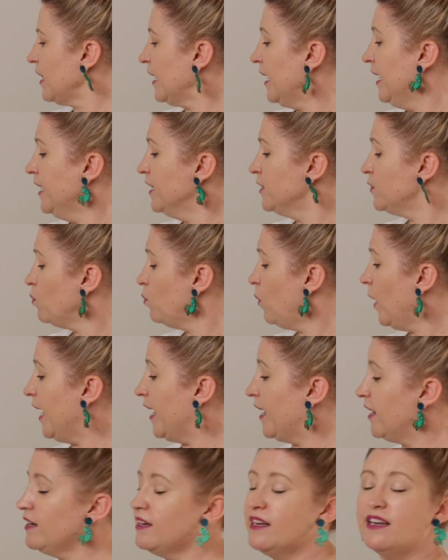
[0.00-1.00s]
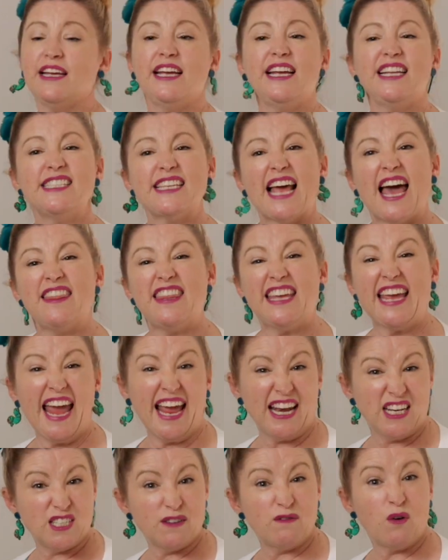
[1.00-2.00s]
is when it's at the
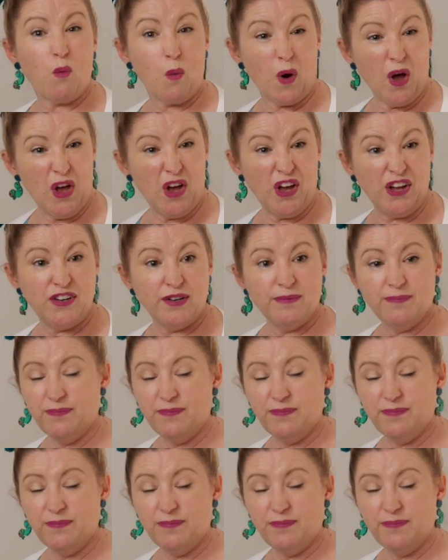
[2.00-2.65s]
end of a word.